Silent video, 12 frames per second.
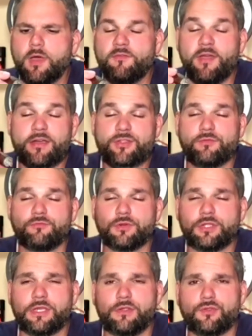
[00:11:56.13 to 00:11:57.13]
I've actually
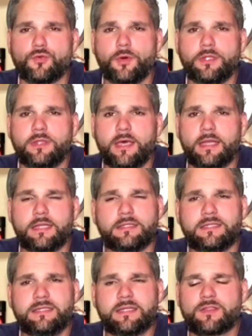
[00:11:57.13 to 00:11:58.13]
really enjoyed that and
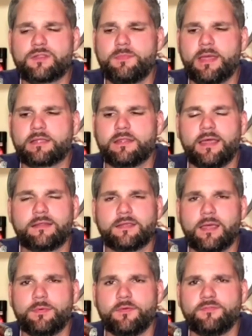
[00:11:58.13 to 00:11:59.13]
didn't expect that
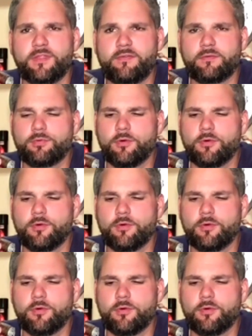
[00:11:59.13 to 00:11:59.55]
type of flavor